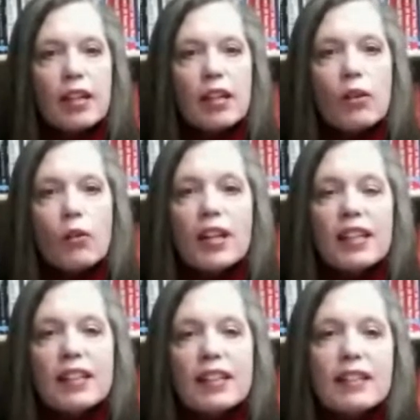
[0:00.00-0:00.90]
Well,
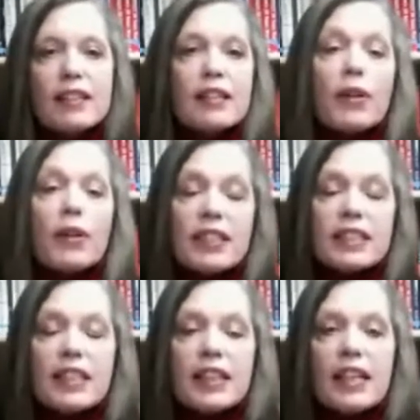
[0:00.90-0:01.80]
this is
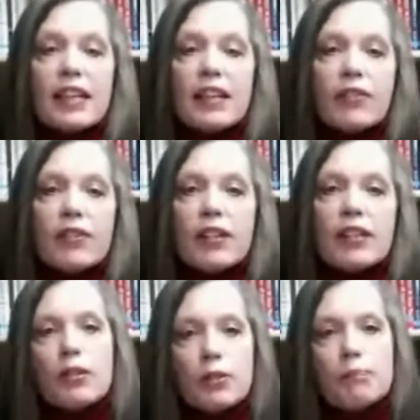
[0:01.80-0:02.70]
the thing.
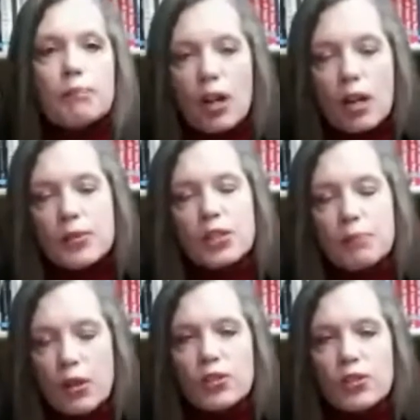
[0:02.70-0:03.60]
The purpose
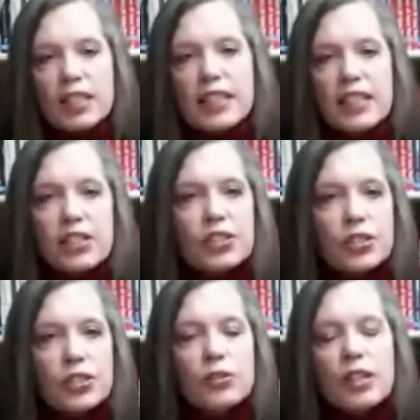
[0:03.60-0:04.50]
supposedly is
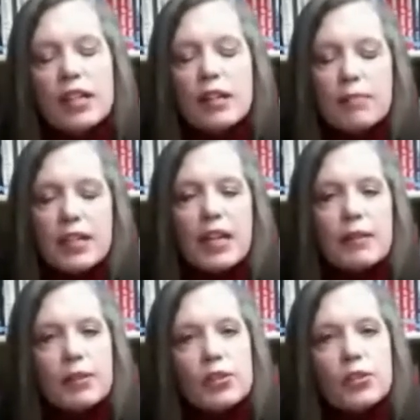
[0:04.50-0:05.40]
to be
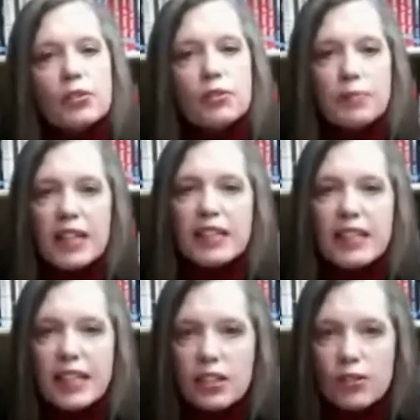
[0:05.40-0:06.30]
able to make
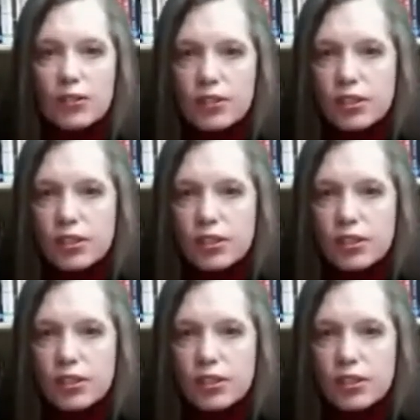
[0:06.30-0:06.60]
data-driven